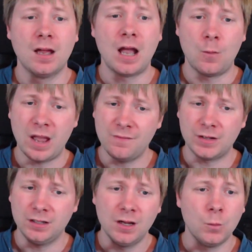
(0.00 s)

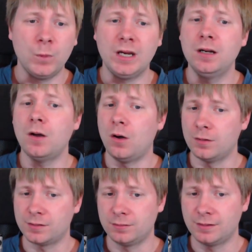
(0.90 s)
However, Weedle
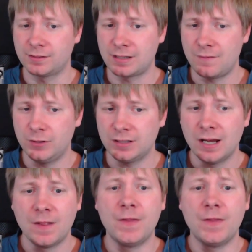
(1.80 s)
also discovered